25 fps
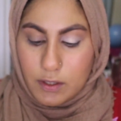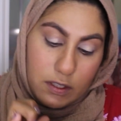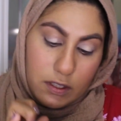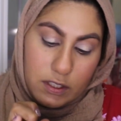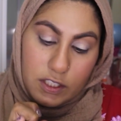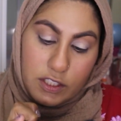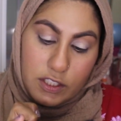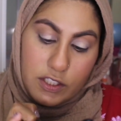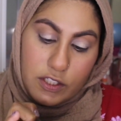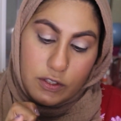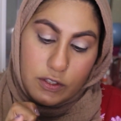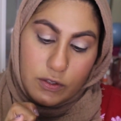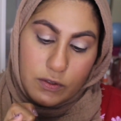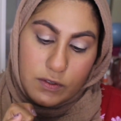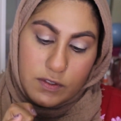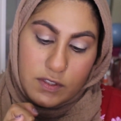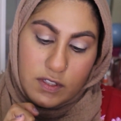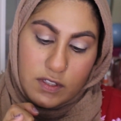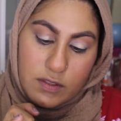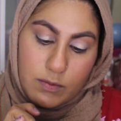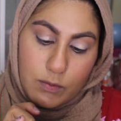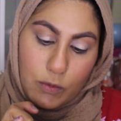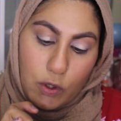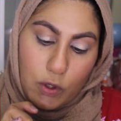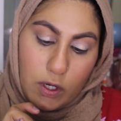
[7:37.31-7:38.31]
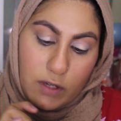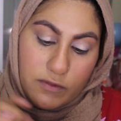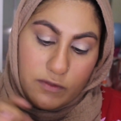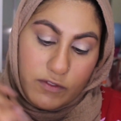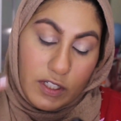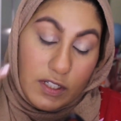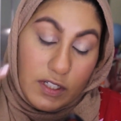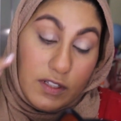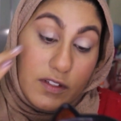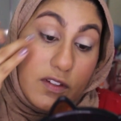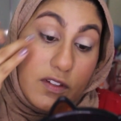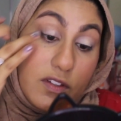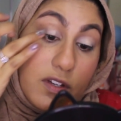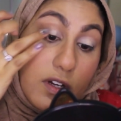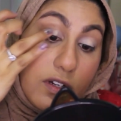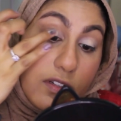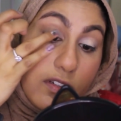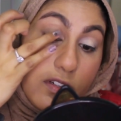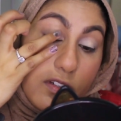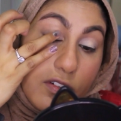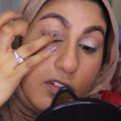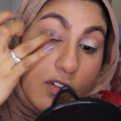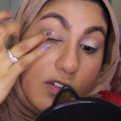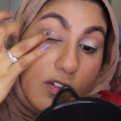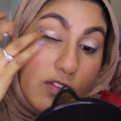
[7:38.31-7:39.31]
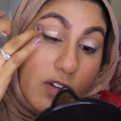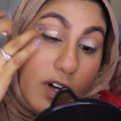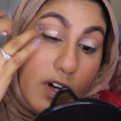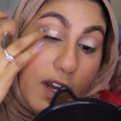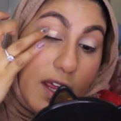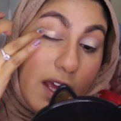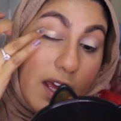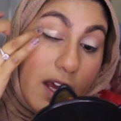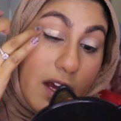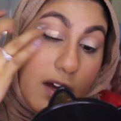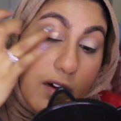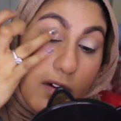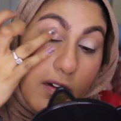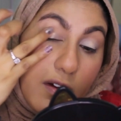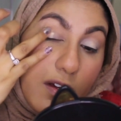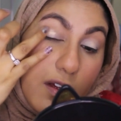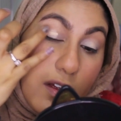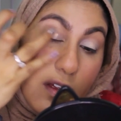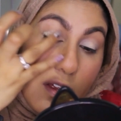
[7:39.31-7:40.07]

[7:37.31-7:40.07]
I need to use this more often. It's starting to dry out.